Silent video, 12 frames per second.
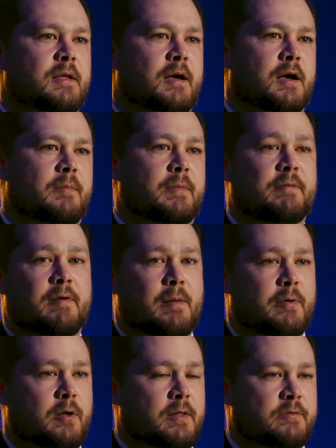My
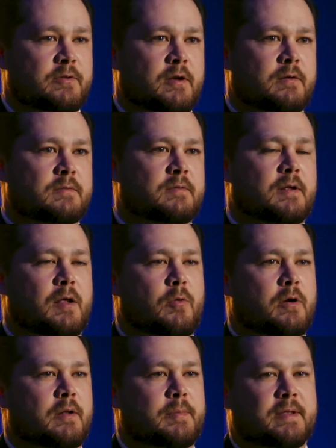family all lives there, and I
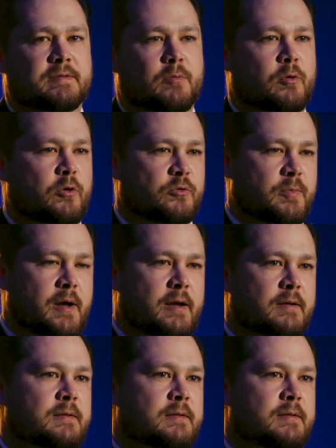wanted to be somewhere close by.